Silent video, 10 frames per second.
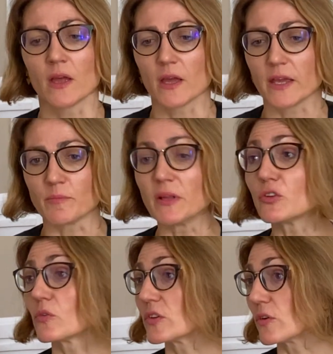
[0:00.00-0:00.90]
in
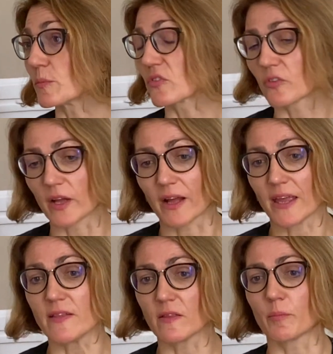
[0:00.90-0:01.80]
military terms,
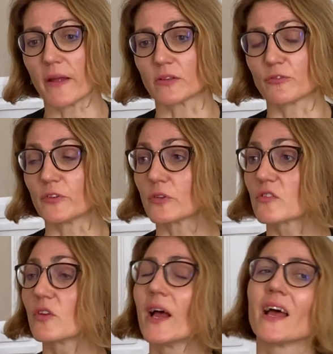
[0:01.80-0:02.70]
in the
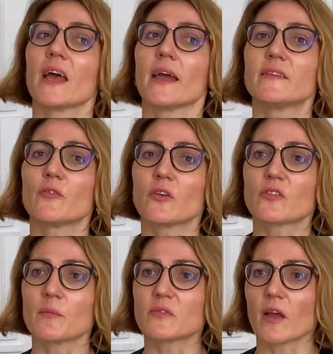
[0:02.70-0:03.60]
battlefields. At the very
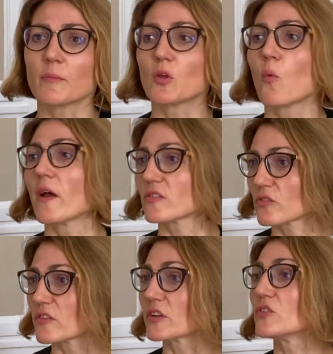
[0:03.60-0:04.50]
same time, the
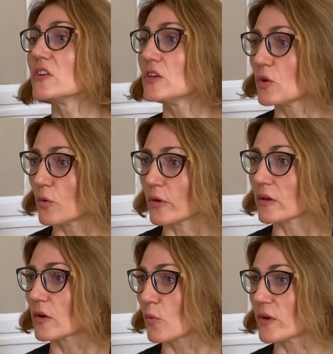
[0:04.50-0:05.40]
West is
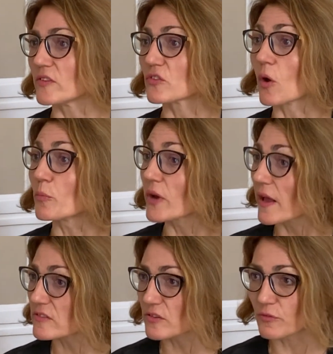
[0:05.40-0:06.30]
continuing with this
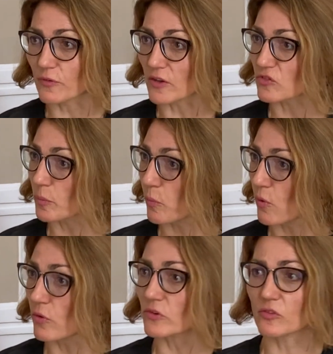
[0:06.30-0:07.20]
comprehensive
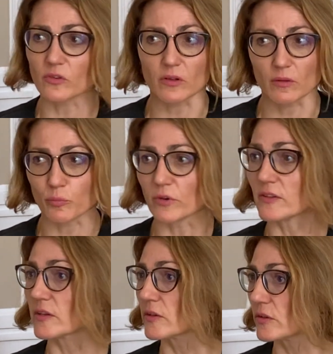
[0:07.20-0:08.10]
support,
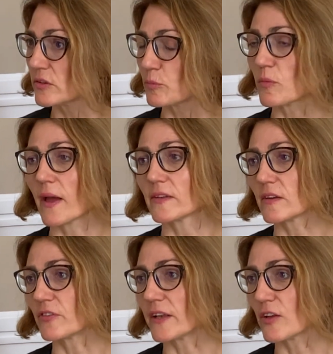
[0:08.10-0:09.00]
political,
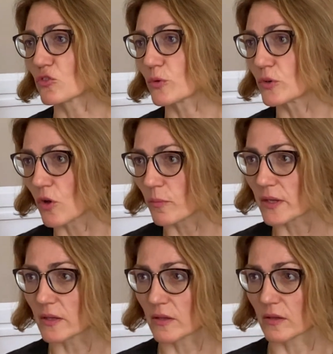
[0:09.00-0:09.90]
diplomatic, financial, economic